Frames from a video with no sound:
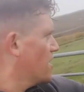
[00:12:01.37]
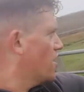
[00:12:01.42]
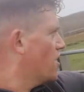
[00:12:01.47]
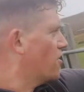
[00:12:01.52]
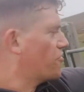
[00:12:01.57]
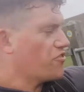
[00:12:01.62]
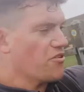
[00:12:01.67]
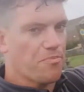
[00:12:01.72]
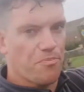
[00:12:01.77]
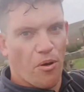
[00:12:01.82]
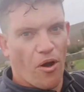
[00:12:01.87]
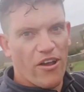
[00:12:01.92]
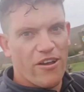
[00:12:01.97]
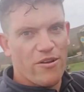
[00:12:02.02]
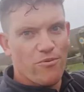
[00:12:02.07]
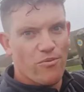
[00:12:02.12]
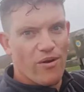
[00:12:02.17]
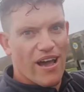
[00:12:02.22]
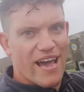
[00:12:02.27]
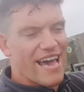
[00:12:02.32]
At the
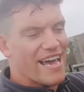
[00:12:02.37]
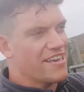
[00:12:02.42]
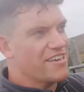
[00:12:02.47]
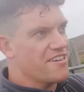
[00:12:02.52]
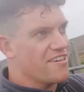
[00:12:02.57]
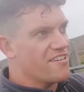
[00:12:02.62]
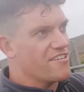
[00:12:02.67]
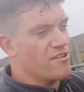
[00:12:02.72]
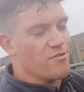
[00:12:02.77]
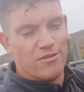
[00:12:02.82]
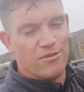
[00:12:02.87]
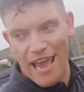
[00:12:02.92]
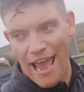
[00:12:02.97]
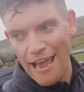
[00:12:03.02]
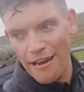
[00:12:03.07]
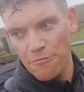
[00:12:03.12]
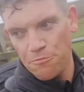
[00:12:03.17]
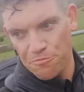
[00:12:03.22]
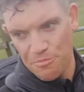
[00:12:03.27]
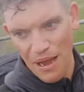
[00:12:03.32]
point where you would
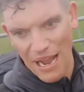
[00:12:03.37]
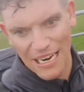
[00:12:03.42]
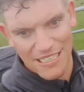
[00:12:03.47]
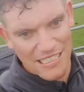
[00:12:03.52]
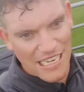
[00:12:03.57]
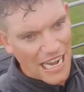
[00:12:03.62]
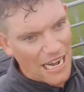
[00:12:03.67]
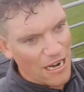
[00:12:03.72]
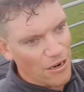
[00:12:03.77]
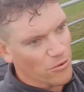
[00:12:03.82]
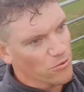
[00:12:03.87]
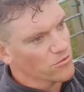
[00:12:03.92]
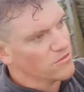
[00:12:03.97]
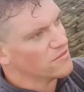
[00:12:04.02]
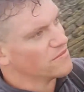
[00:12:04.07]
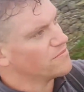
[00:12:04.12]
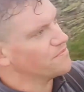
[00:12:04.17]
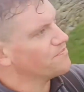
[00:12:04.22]
head back down